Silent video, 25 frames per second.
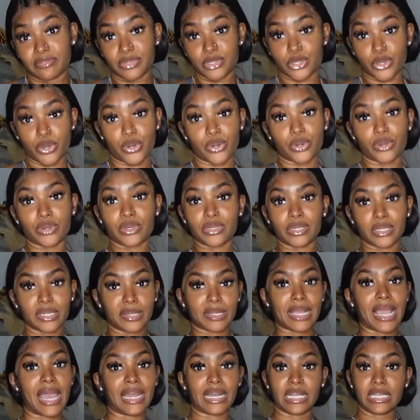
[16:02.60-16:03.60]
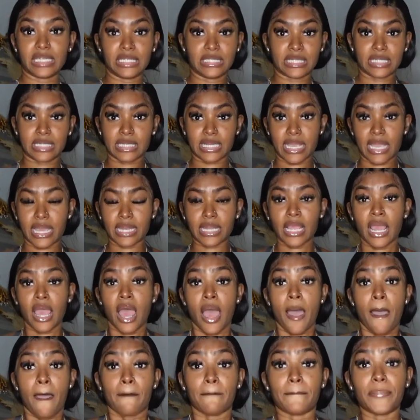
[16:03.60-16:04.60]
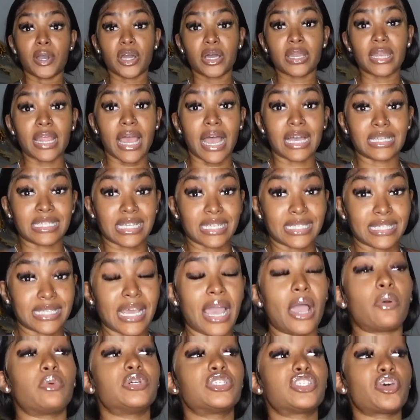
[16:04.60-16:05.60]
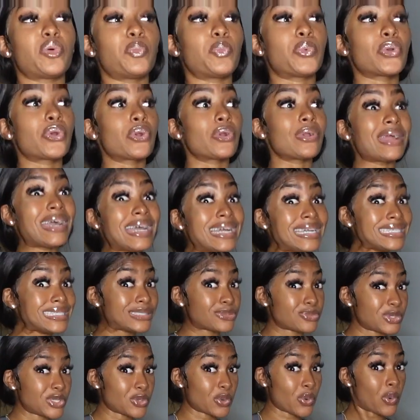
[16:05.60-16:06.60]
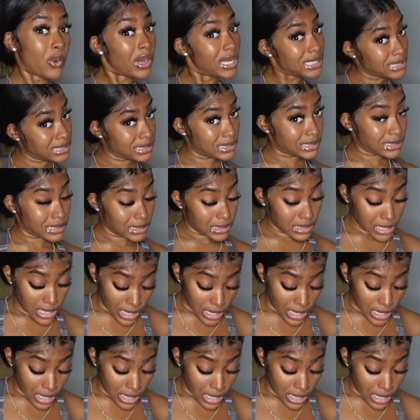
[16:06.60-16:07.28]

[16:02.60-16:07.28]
so kind of easy to get but as i said i was surprised with the quality